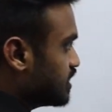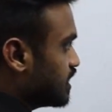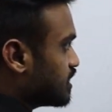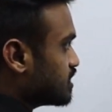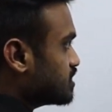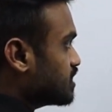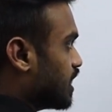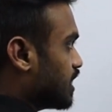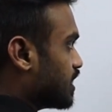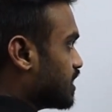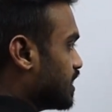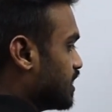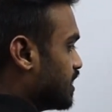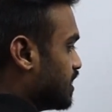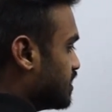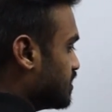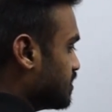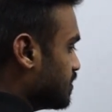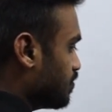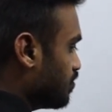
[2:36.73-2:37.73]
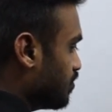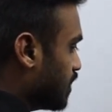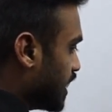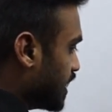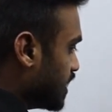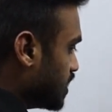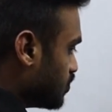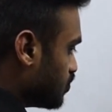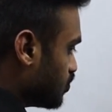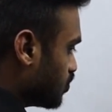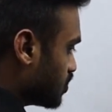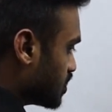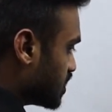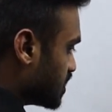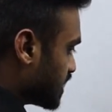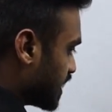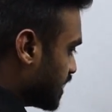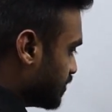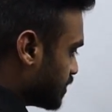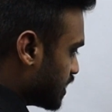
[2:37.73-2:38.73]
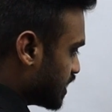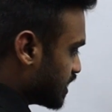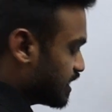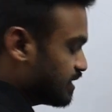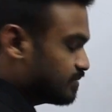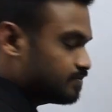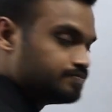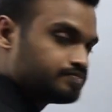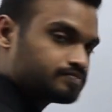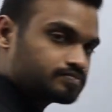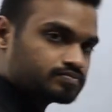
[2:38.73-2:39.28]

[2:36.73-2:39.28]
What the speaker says: that is 100, by total time taken.